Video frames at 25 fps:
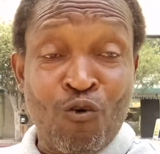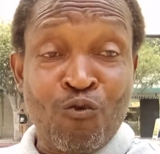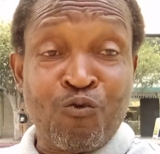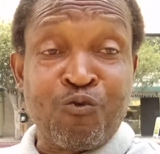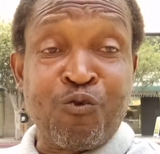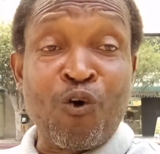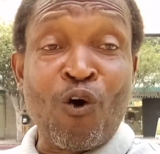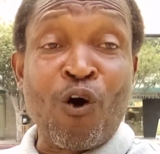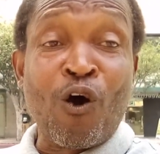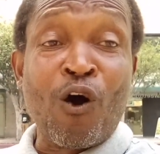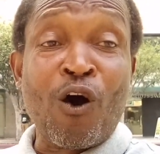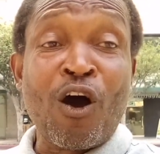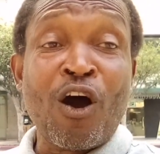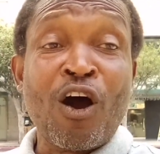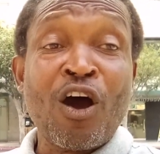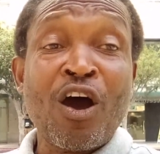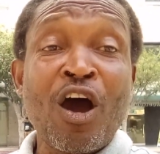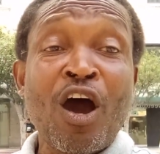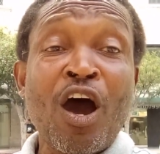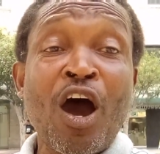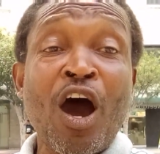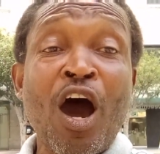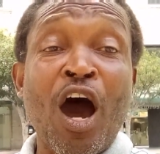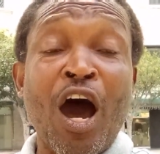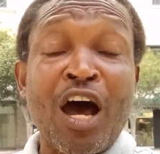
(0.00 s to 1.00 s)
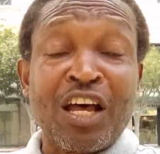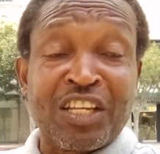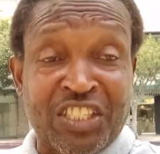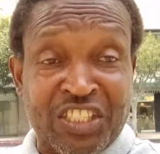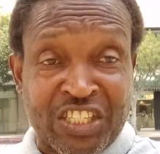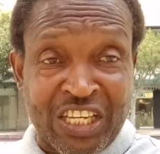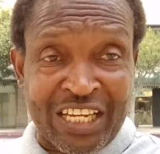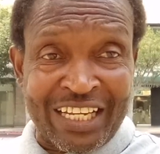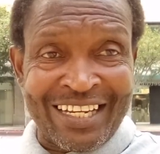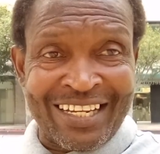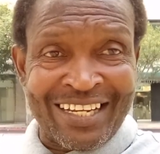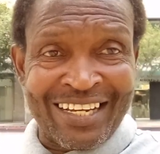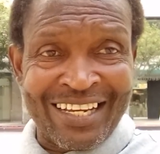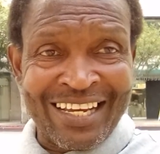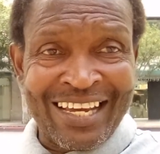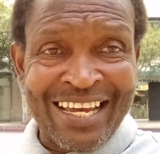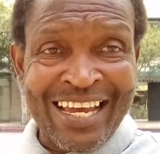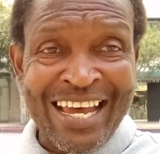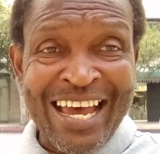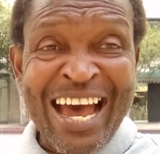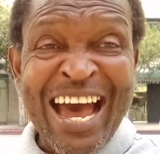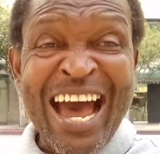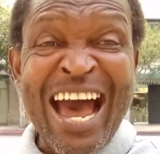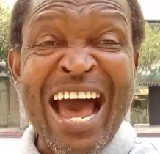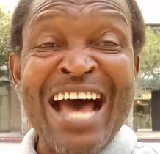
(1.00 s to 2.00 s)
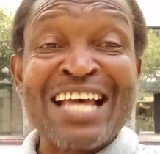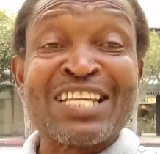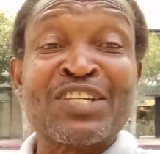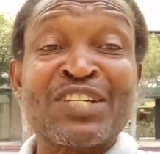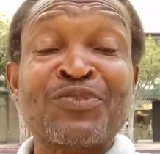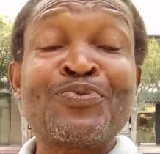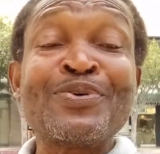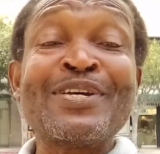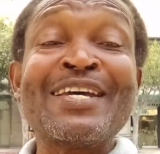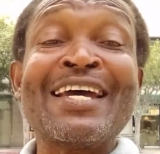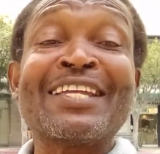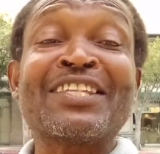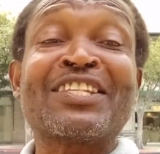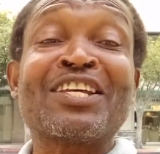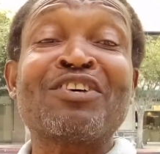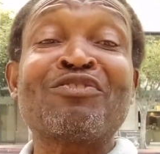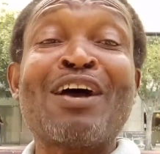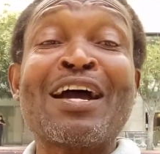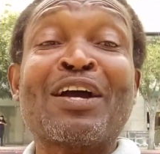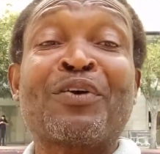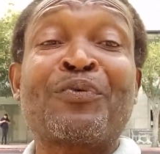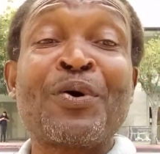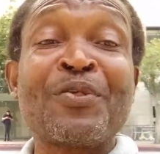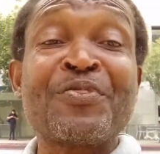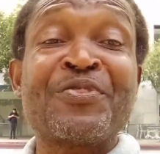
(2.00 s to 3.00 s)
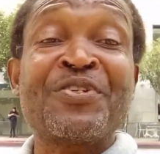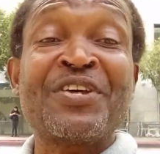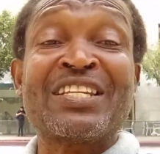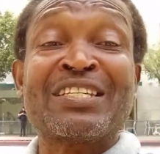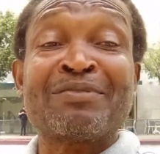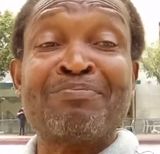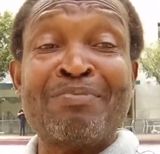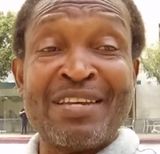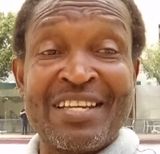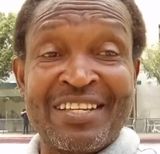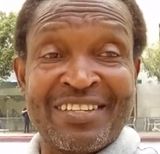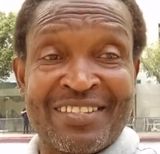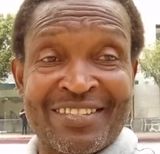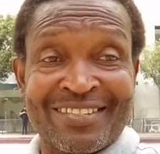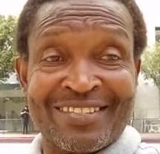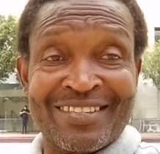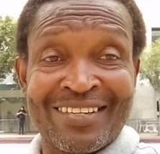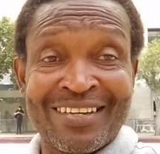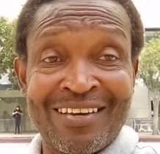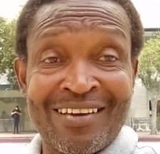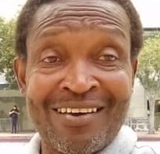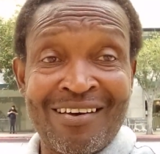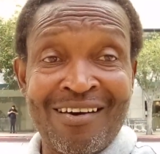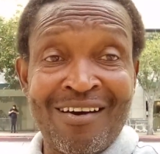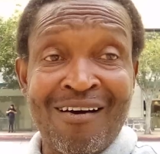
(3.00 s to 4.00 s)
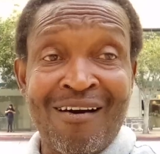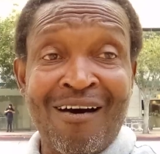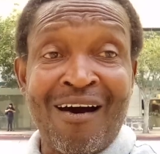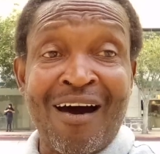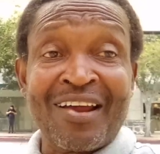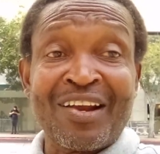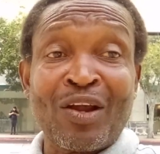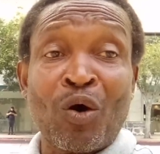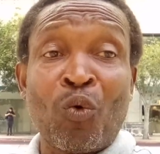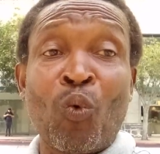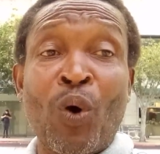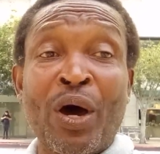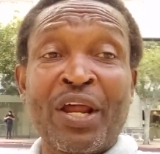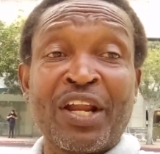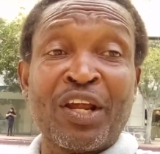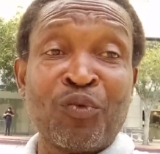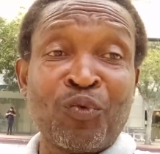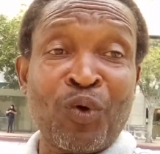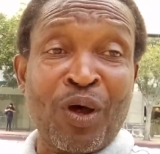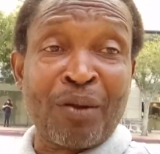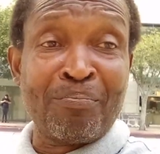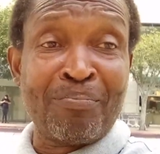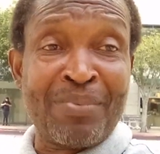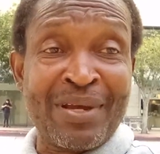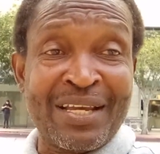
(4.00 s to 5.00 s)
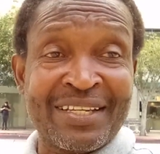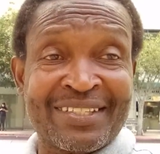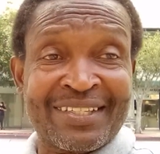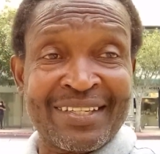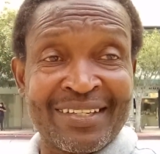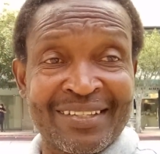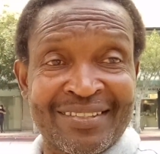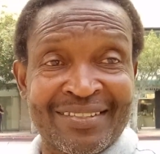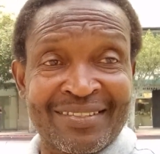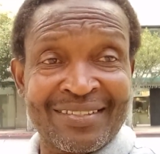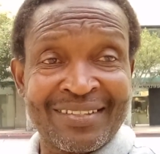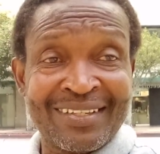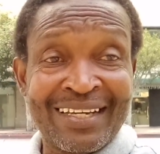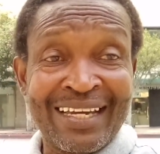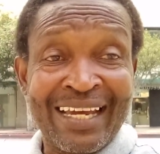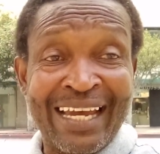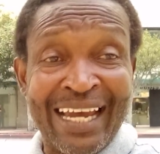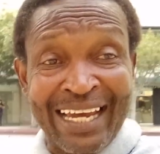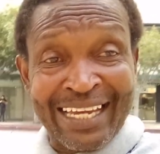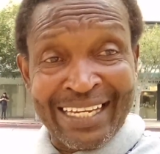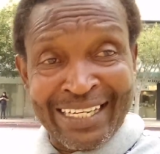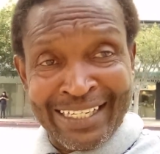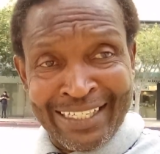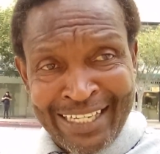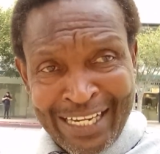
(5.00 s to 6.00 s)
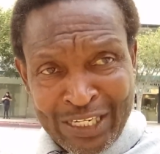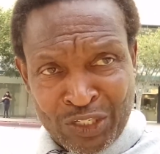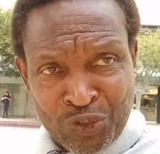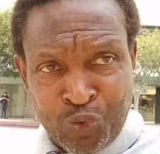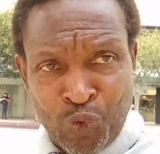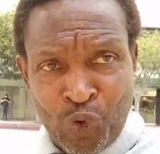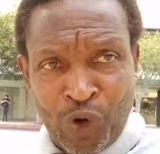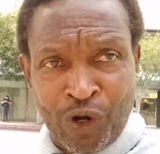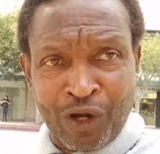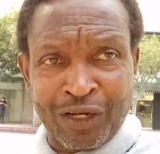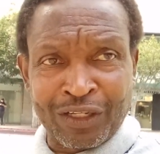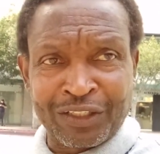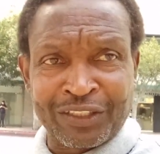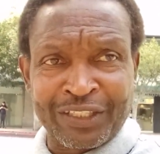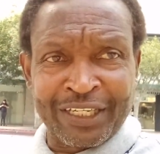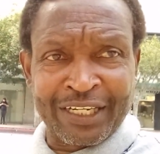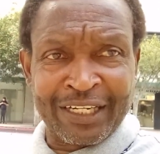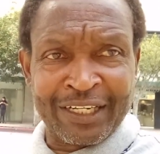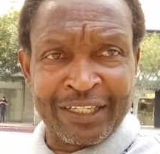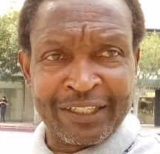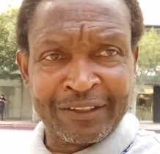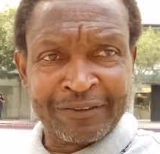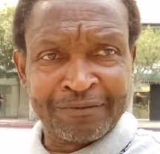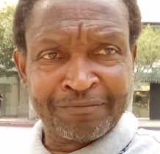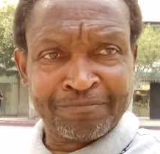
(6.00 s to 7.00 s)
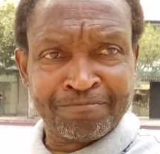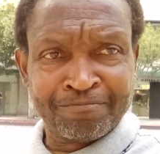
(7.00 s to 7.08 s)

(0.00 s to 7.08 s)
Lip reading: for us today as we interact with these beasts on a one-on-one basis in this world today.